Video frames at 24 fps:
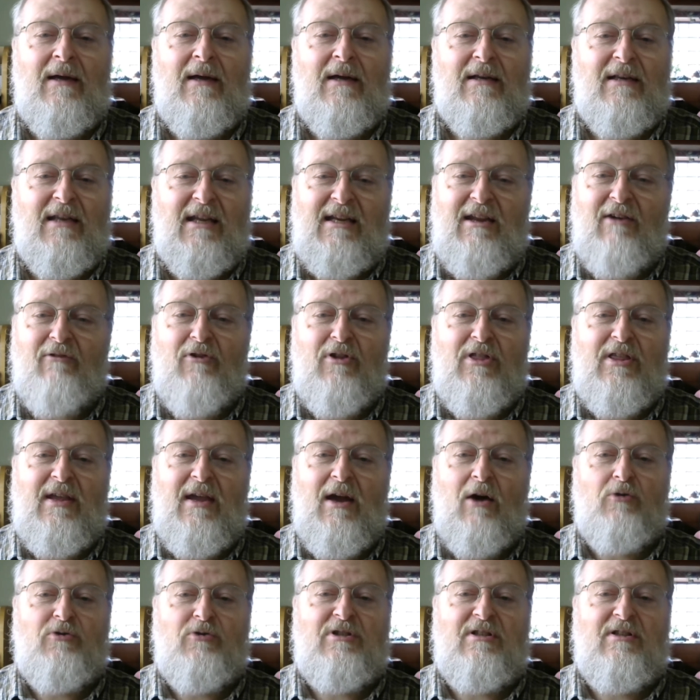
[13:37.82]
Like everything
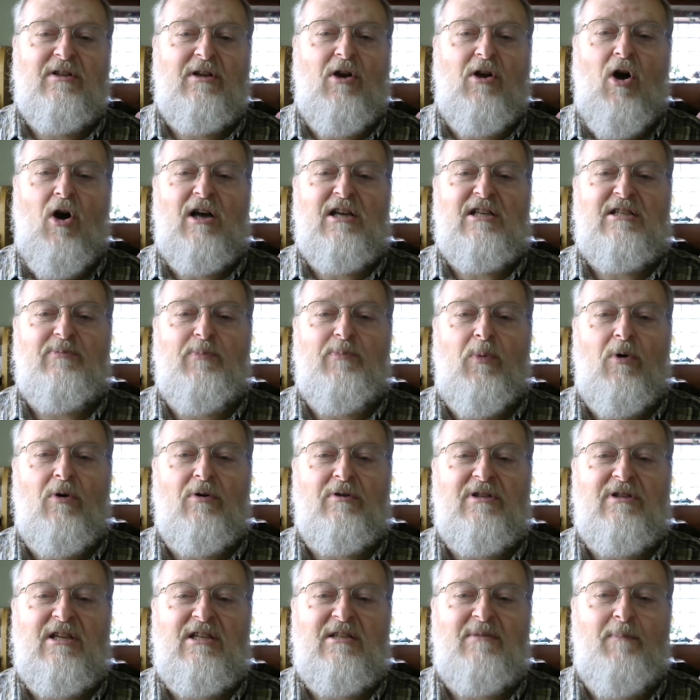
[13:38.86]
else in the
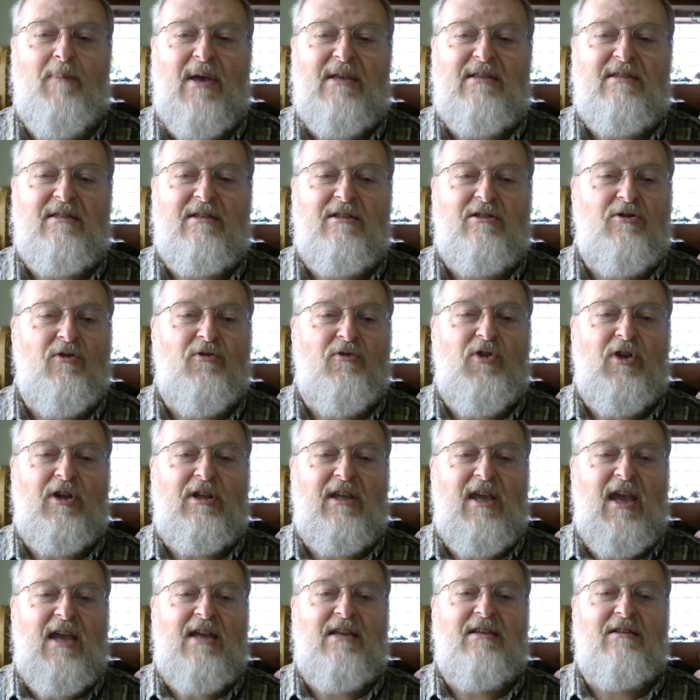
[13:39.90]
Gospels, his message of the
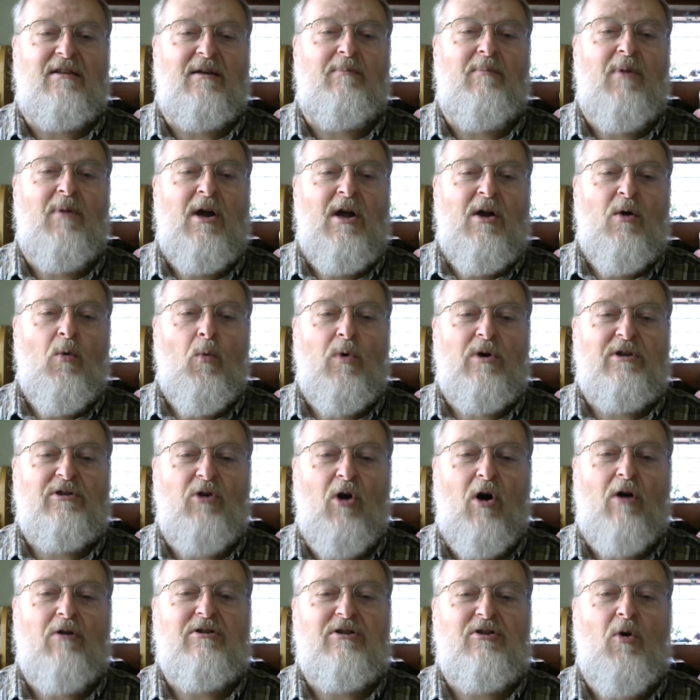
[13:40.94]
kingdom was
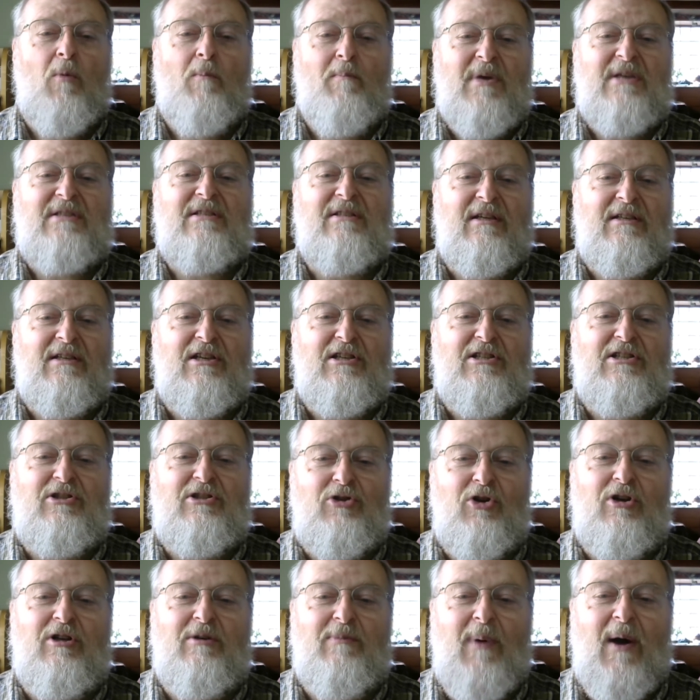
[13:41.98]
also
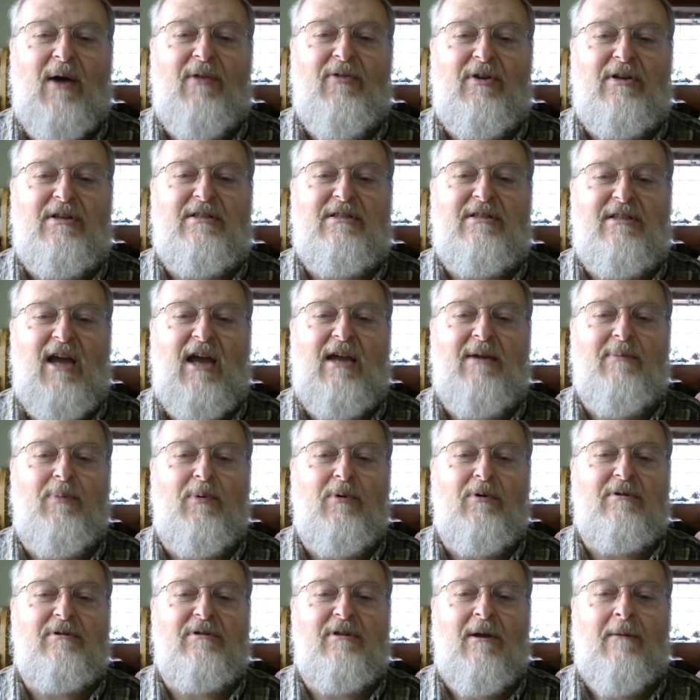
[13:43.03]
misunderstood by the
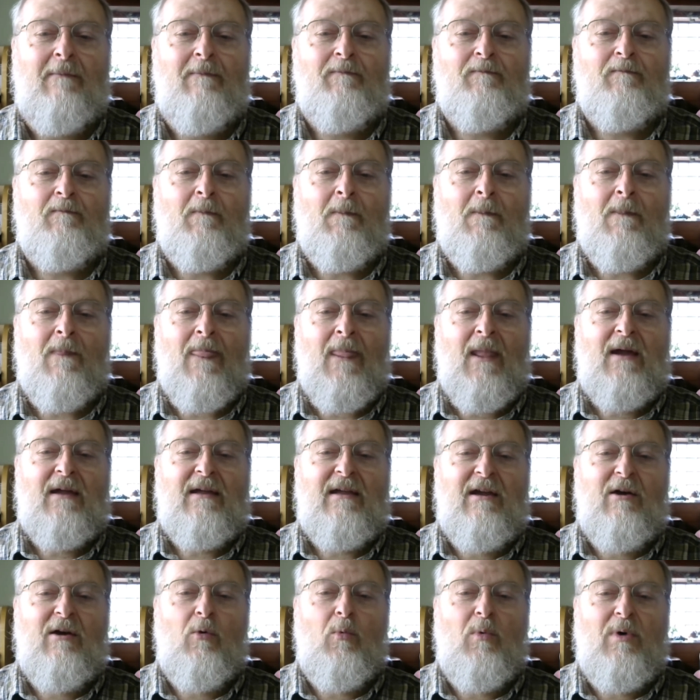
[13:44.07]
disciples.
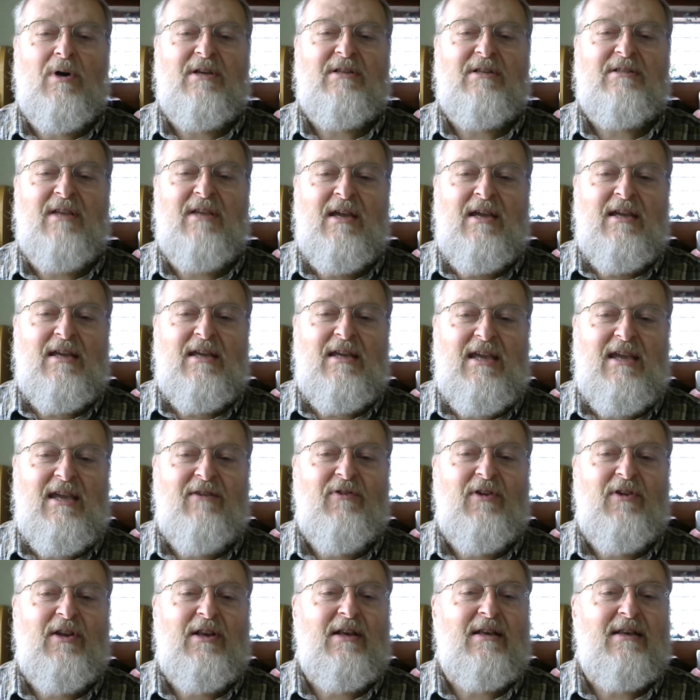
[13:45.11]
It was
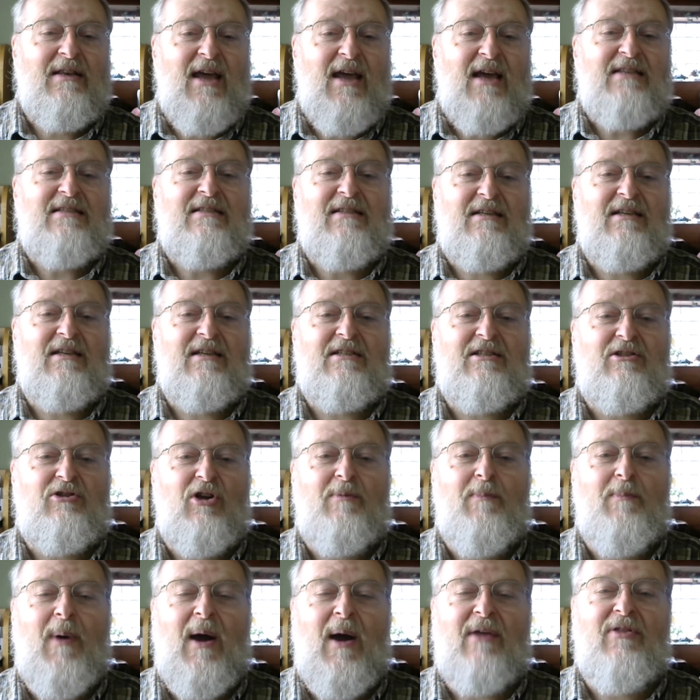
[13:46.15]
even less
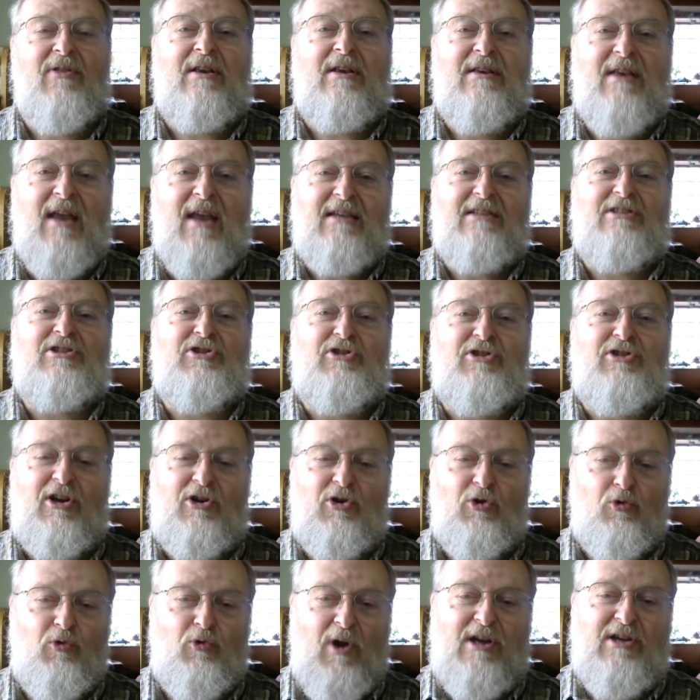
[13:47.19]
understood by the next
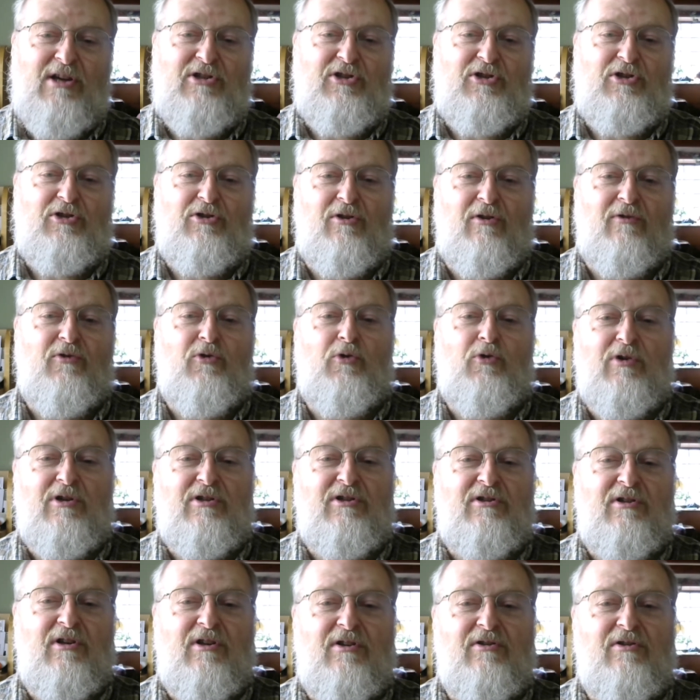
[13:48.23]
generation of
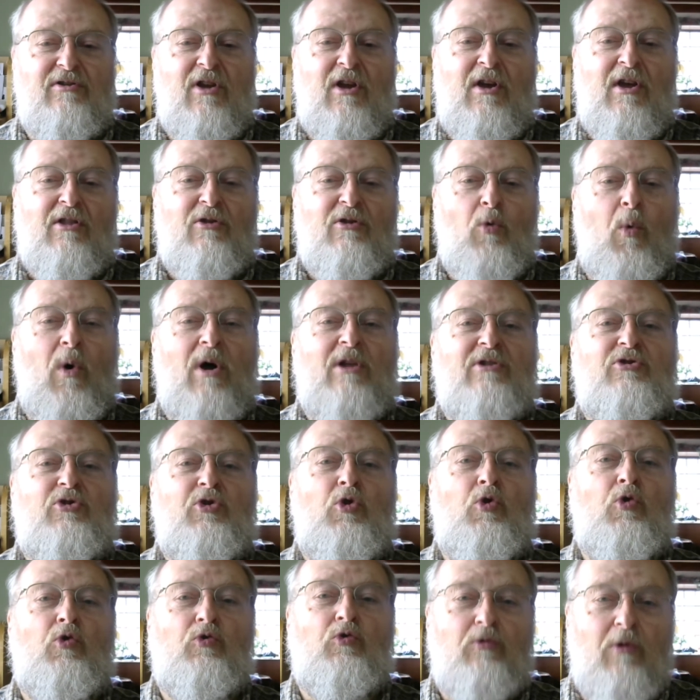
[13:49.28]
Christians, the ones
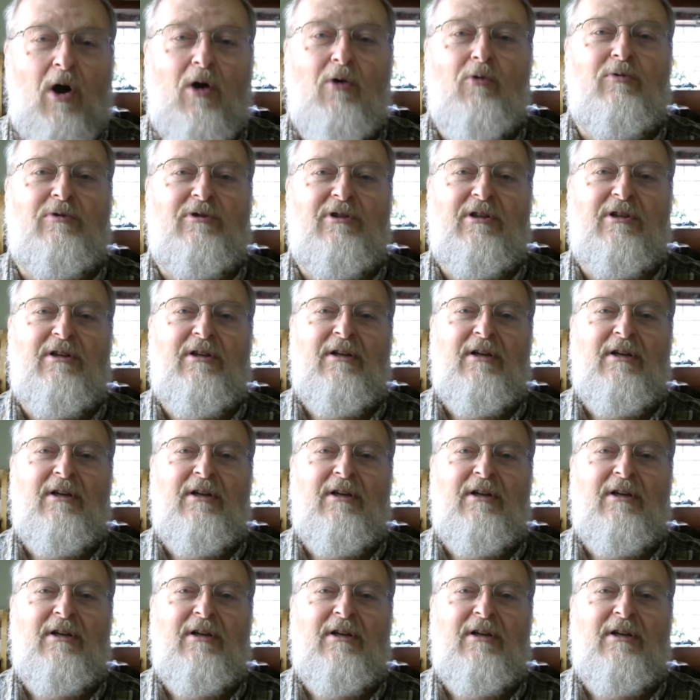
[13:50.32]
who wrote